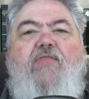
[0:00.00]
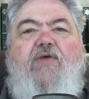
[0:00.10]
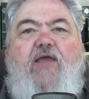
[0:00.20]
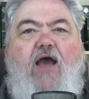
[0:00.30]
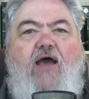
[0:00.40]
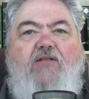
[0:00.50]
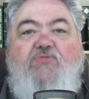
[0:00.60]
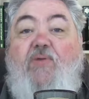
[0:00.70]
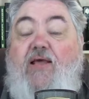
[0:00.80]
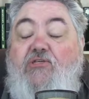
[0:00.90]
that God has
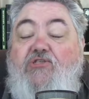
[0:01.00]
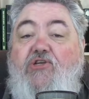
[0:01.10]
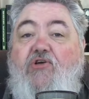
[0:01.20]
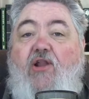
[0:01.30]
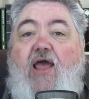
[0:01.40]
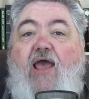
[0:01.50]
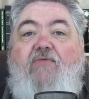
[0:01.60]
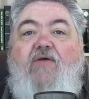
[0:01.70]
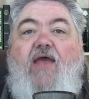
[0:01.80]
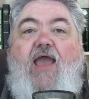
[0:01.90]
placed in your life